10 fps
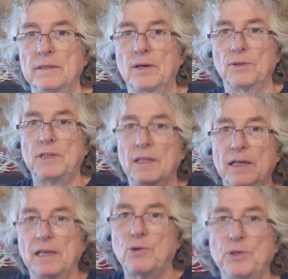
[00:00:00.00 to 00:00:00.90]

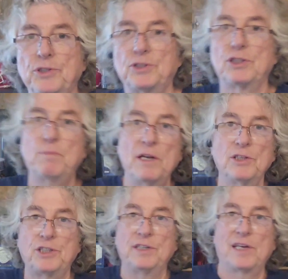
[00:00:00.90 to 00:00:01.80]
Dylan increases his
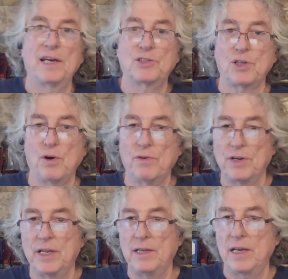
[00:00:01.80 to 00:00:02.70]
minutes, he takes
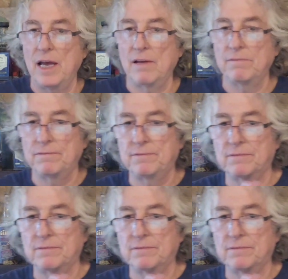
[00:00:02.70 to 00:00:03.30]
over, and then you have